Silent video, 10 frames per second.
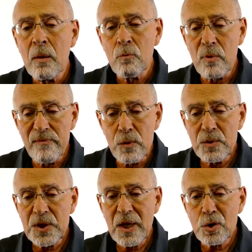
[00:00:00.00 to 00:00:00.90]
review
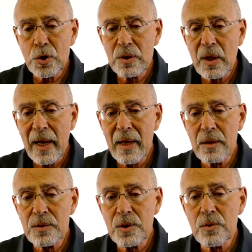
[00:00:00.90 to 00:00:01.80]
session, and
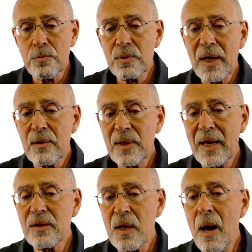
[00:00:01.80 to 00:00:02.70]
as it turned out,
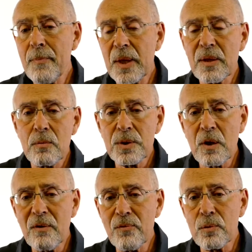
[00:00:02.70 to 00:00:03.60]
that topic that was
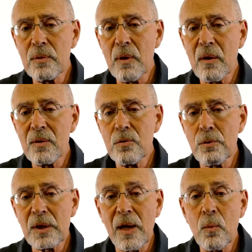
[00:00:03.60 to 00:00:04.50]
covered
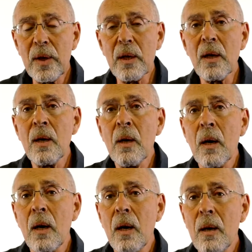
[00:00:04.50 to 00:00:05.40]
during that week,
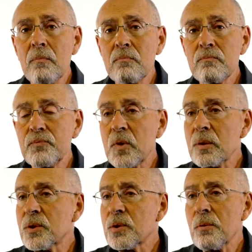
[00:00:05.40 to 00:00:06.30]

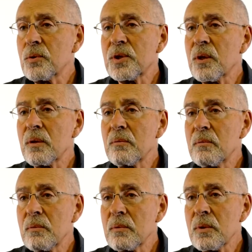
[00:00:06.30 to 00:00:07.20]
the students did
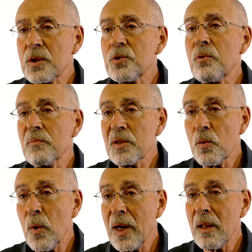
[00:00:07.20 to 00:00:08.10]
extremely
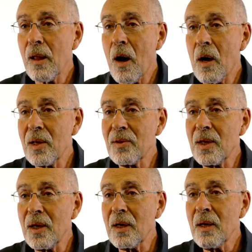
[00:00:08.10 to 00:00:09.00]
well on
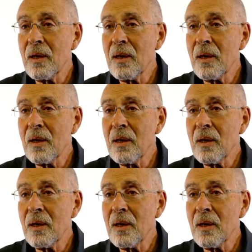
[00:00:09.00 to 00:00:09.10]
the